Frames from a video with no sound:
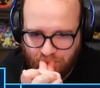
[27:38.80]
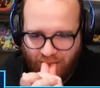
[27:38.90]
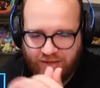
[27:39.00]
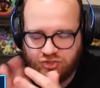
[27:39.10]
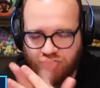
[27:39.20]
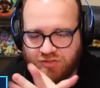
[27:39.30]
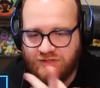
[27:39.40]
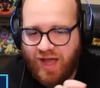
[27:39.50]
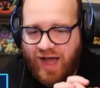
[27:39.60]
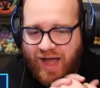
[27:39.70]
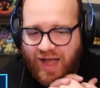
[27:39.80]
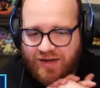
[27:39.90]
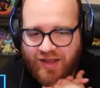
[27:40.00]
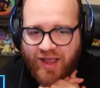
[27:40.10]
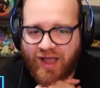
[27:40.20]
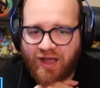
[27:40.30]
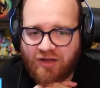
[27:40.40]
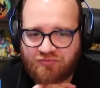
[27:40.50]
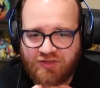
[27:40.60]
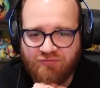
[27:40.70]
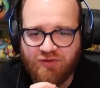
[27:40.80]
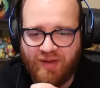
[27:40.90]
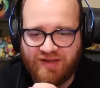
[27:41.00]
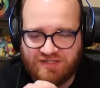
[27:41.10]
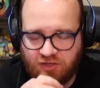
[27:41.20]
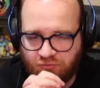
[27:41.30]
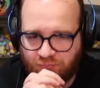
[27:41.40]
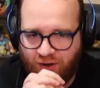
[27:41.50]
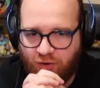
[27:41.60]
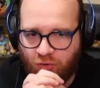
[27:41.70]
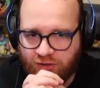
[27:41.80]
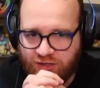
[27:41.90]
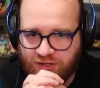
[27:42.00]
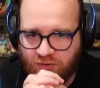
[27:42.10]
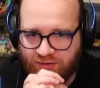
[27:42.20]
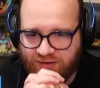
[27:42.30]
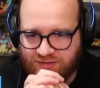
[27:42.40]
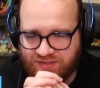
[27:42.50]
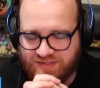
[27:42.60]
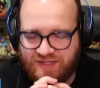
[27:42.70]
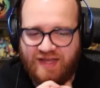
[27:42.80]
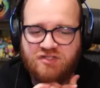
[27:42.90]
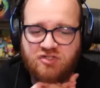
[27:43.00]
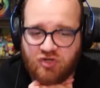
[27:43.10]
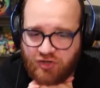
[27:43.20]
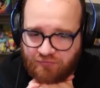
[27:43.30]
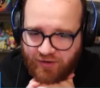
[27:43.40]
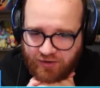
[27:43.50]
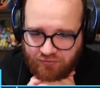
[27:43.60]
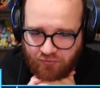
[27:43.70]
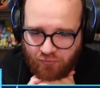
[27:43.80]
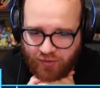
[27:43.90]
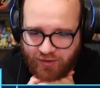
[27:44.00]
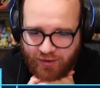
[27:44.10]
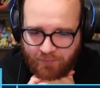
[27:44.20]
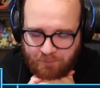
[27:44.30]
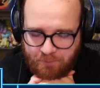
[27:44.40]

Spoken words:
I should not have given myself priority going into this last turn if I could have avoided it.